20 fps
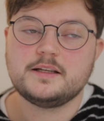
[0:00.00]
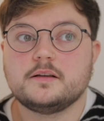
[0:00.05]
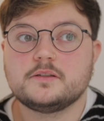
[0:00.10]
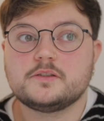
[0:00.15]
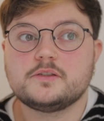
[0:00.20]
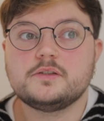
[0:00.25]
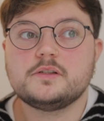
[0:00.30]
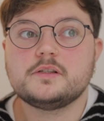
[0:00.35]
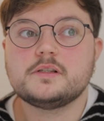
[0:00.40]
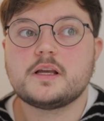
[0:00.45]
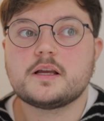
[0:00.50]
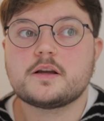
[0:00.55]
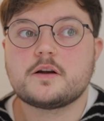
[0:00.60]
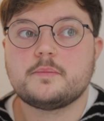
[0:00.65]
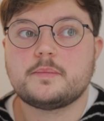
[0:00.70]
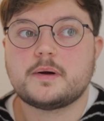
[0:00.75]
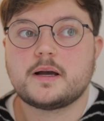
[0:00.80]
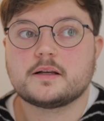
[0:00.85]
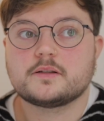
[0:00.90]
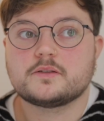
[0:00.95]
As soon as I
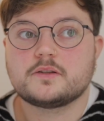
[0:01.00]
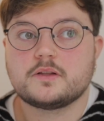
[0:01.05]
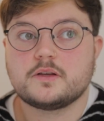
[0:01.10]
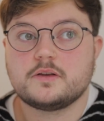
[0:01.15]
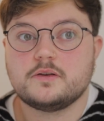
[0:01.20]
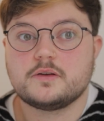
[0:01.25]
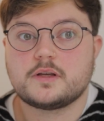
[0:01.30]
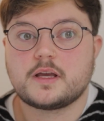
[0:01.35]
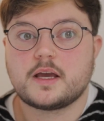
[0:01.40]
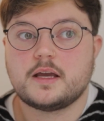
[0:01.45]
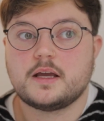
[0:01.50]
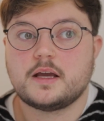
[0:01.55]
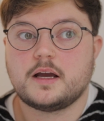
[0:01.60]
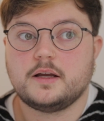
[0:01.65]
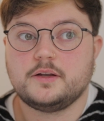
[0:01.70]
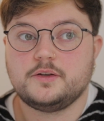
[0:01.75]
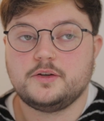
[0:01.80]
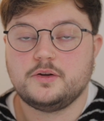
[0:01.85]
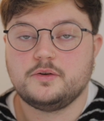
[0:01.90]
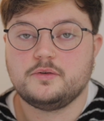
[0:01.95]
got back to the UK,
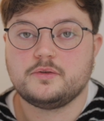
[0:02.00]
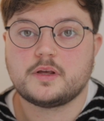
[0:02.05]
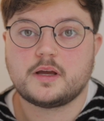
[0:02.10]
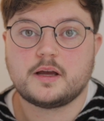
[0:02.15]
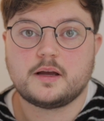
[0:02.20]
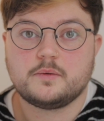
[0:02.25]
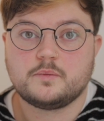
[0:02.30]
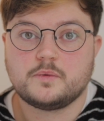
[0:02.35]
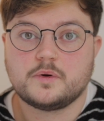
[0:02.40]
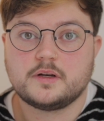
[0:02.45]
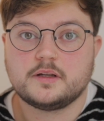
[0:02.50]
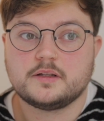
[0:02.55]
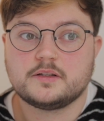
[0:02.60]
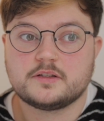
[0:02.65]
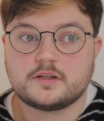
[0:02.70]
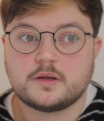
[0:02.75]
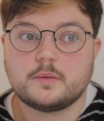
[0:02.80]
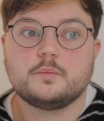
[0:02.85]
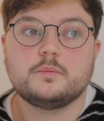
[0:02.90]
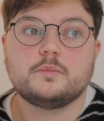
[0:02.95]
I knew that I wanted
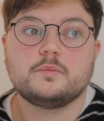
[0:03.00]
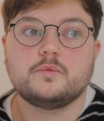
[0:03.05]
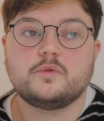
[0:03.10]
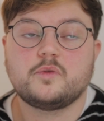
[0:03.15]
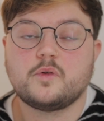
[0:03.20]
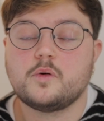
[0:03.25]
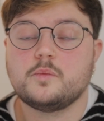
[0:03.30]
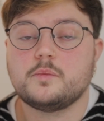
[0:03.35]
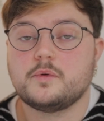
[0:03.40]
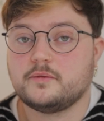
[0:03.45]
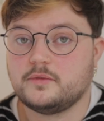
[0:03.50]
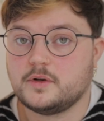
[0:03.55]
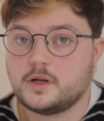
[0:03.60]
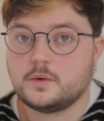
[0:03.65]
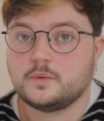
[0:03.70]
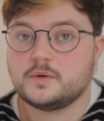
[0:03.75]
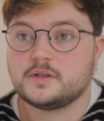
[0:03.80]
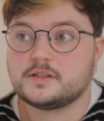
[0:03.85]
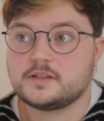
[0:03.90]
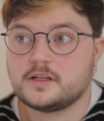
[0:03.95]
some form of
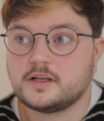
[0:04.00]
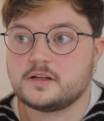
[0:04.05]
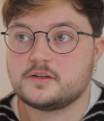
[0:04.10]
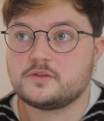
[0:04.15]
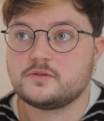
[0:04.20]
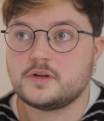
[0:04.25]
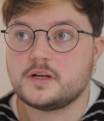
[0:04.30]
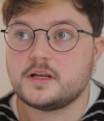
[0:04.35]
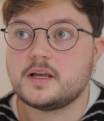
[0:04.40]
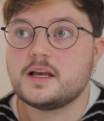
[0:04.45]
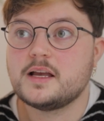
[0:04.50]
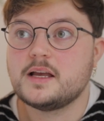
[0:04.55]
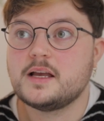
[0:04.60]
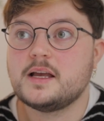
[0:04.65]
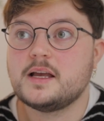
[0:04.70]
lower surgery,